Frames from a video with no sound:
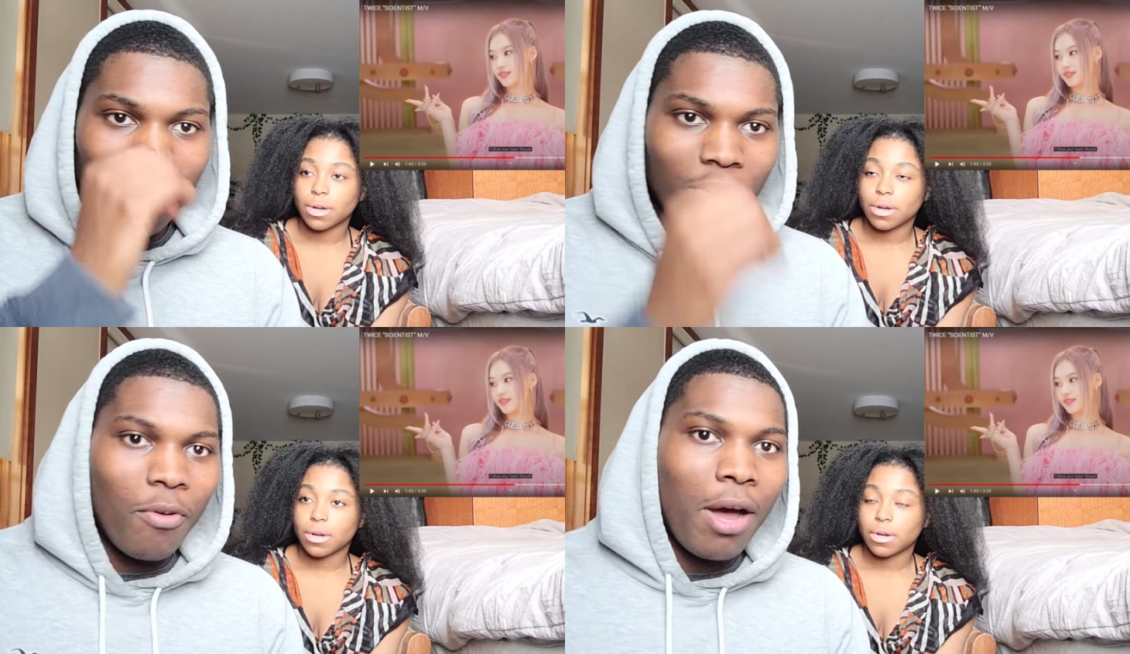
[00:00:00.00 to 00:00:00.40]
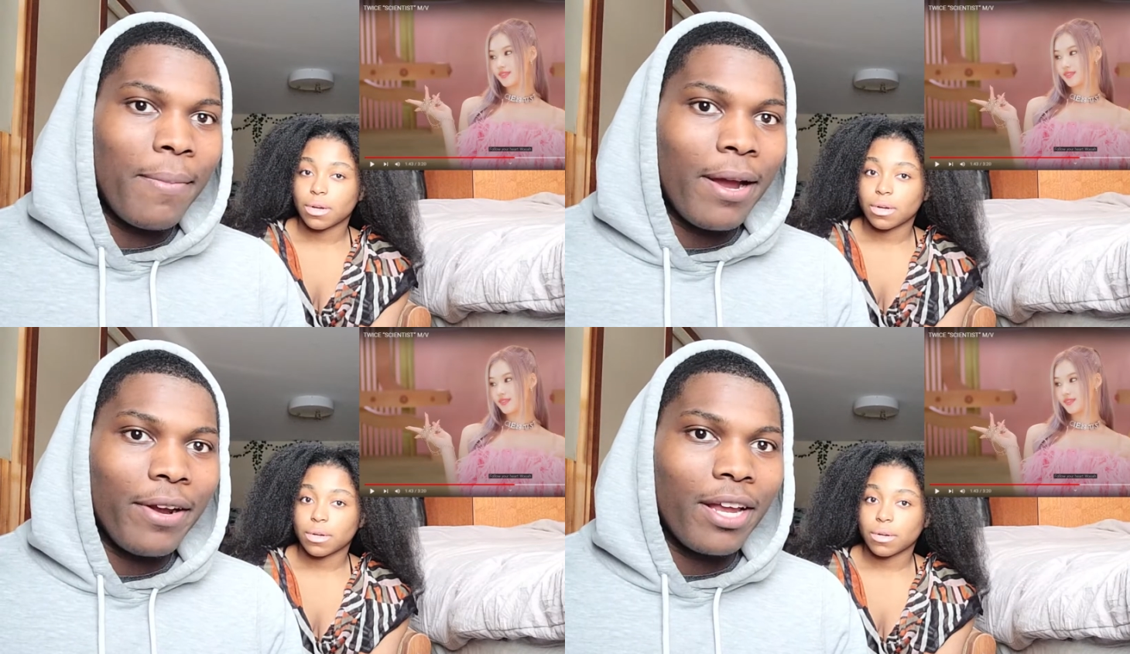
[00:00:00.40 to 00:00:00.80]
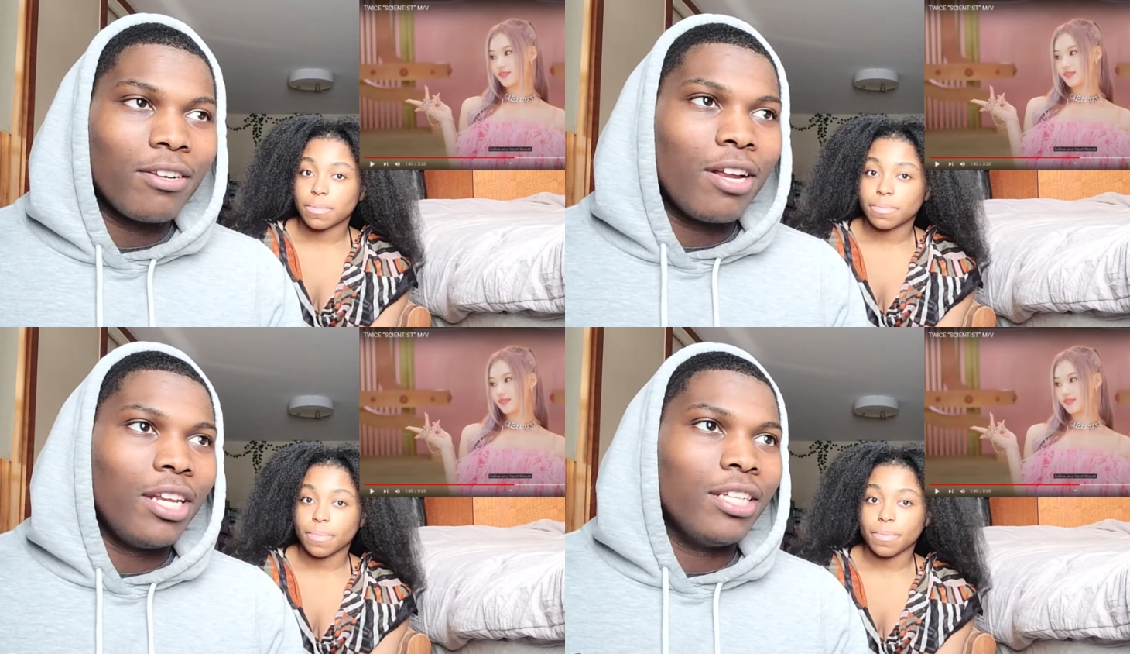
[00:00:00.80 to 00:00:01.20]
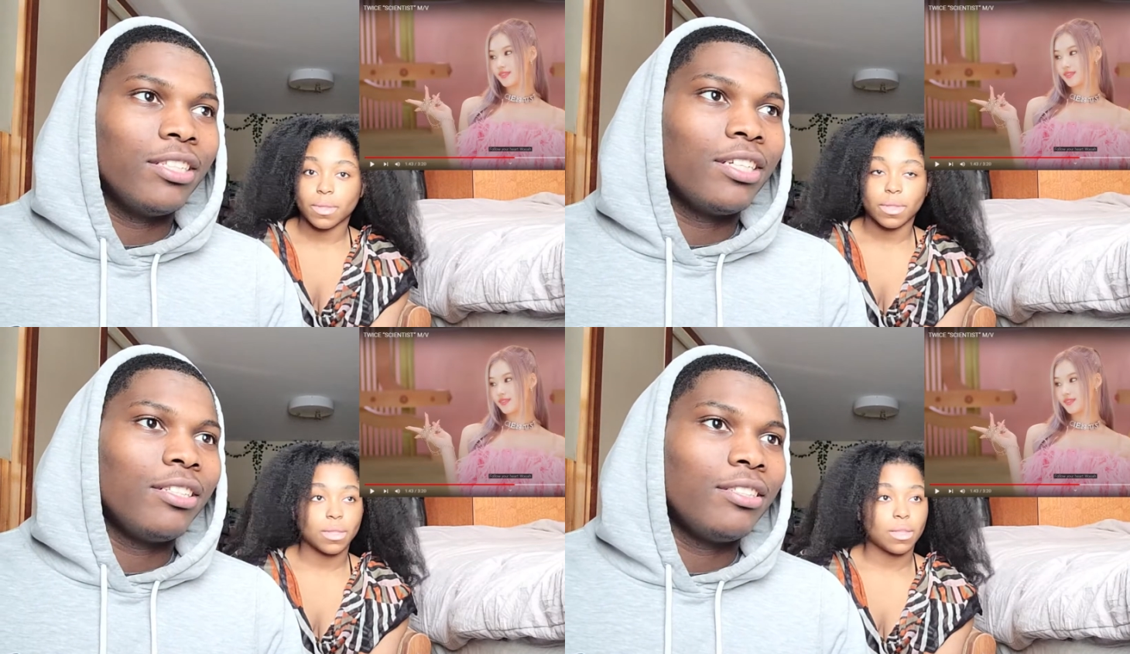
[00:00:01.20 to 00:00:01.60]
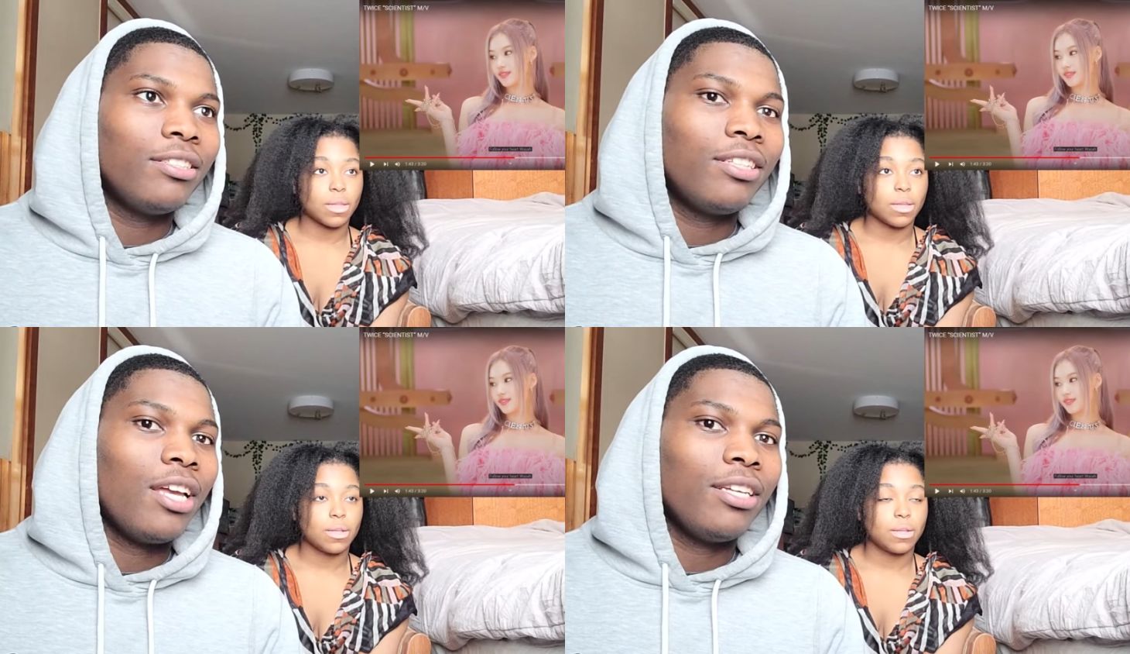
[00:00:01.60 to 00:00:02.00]
Speaker 1: I don't know why my Ariana Grande is looking
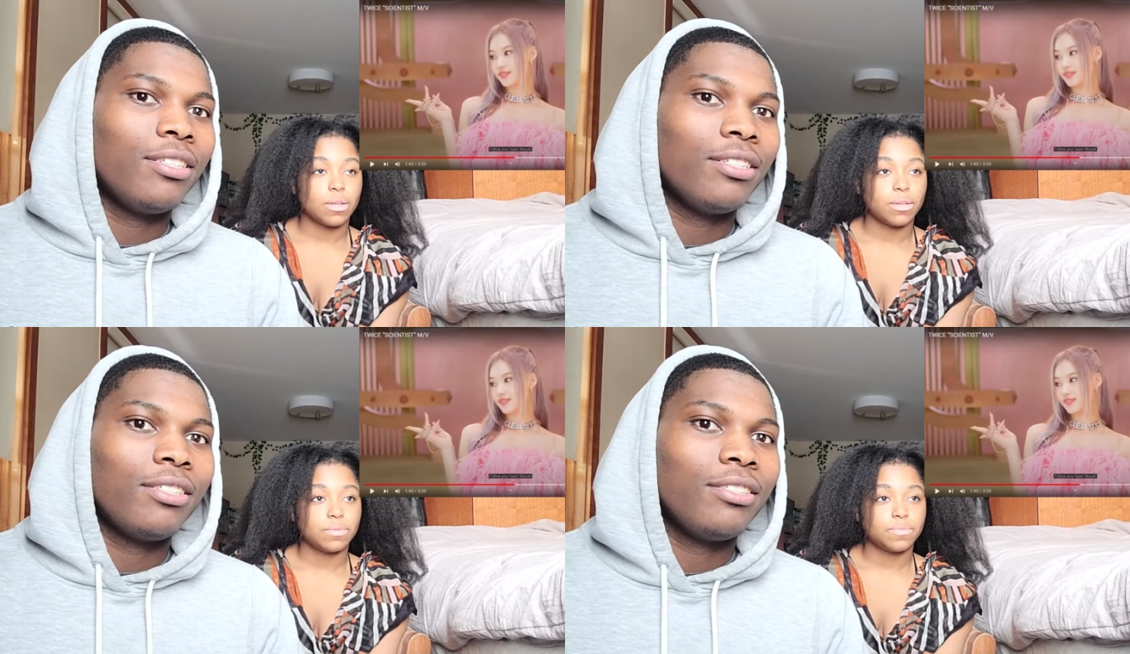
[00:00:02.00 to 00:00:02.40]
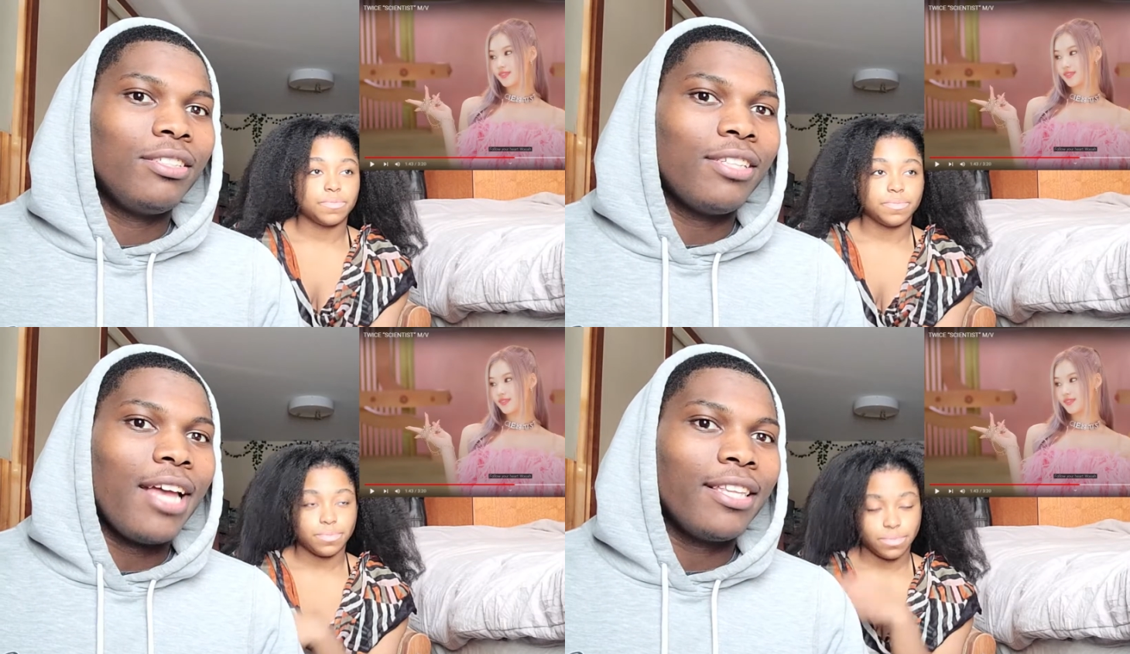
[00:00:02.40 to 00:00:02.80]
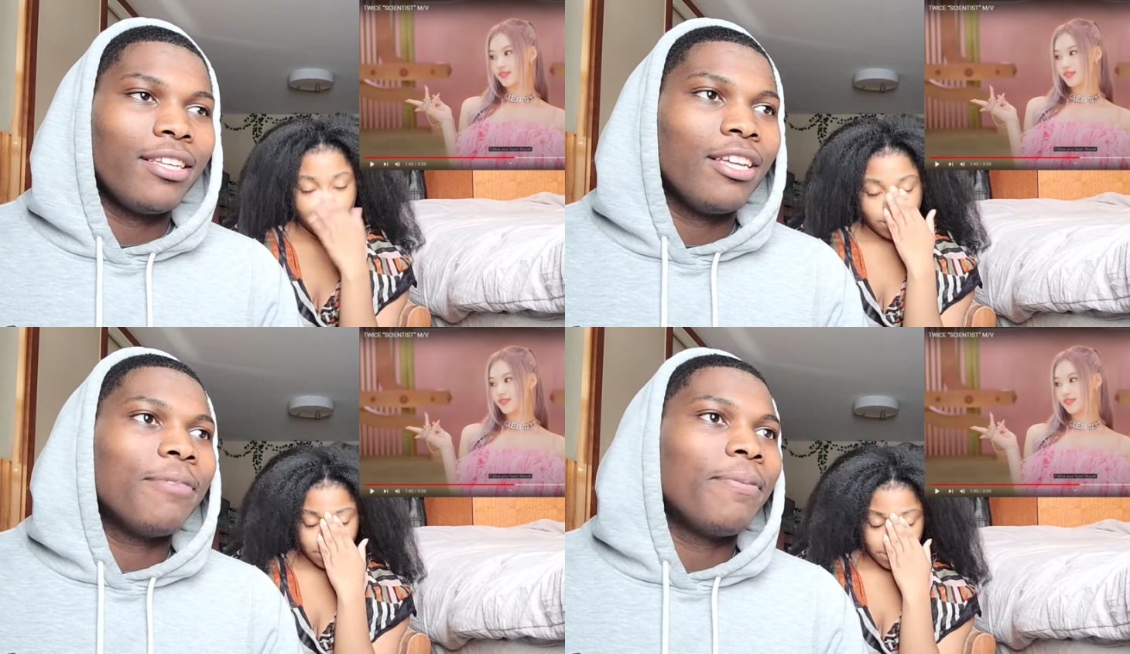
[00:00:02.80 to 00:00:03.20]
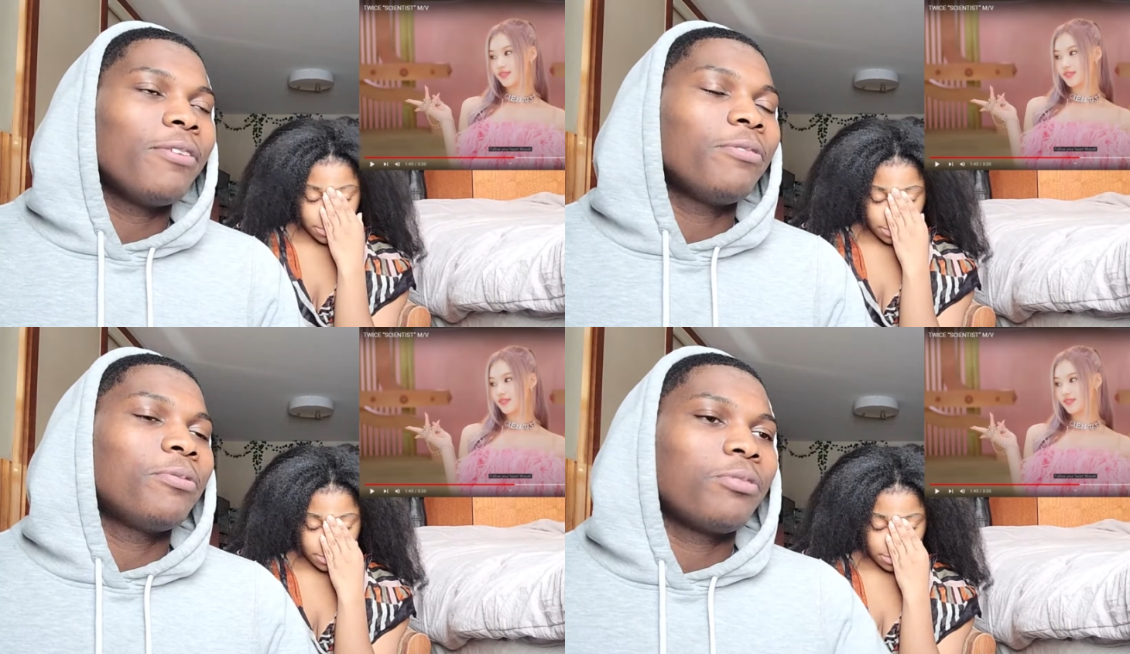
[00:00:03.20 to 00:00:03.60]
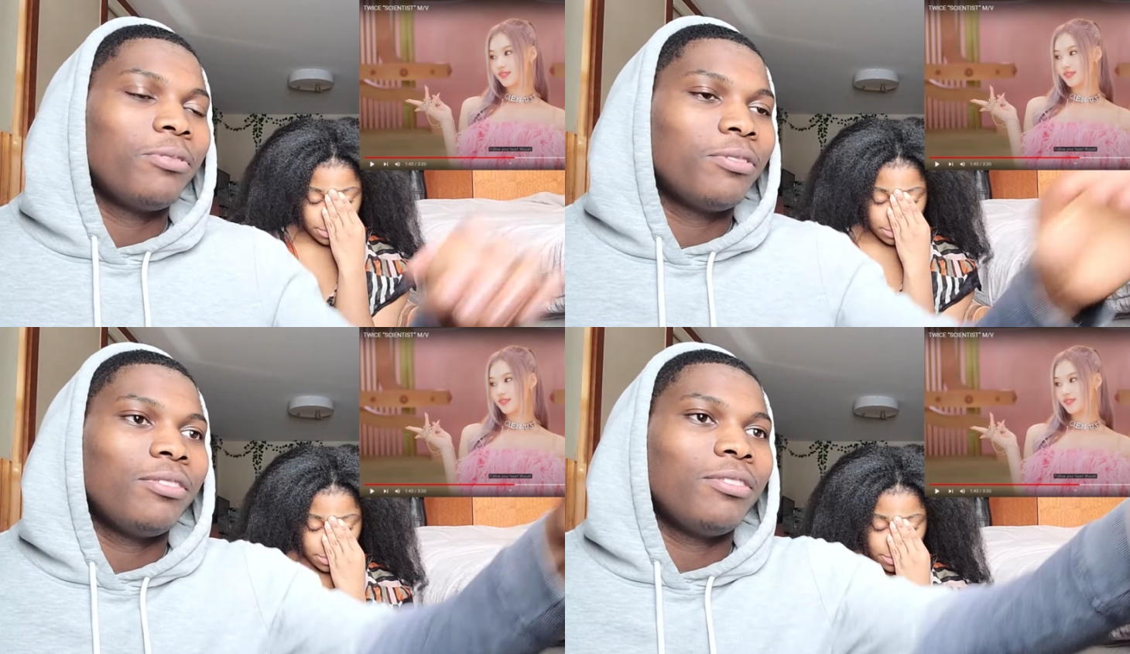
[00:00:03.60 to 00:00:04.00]
like she's acting up. I don't know what's
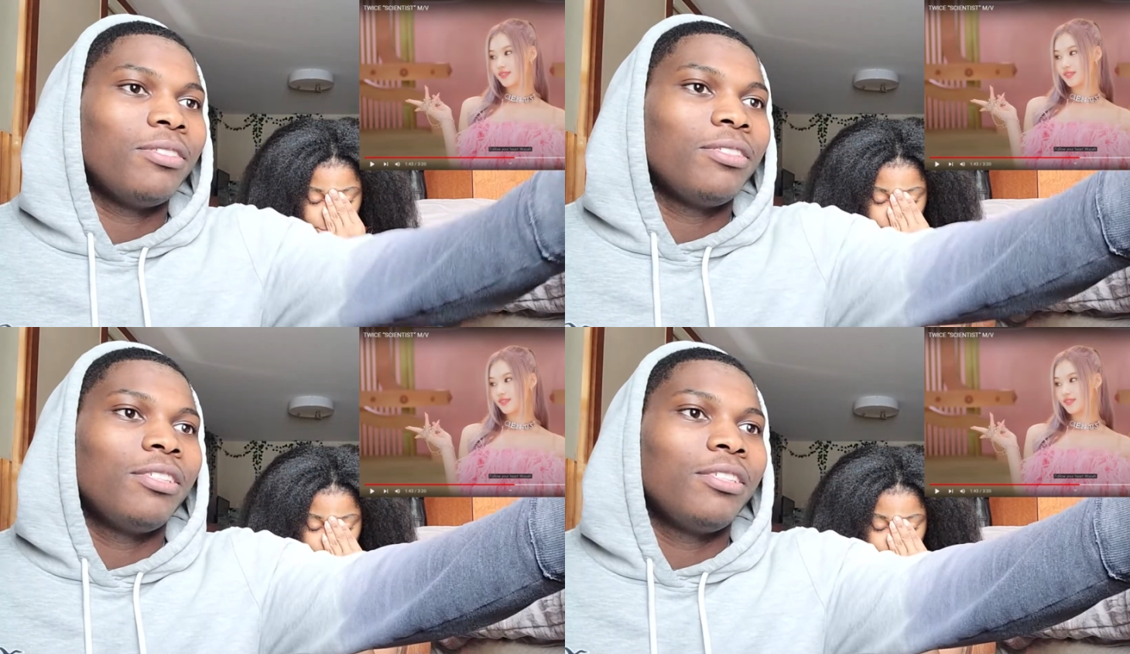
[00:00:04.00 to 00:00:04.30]
going on.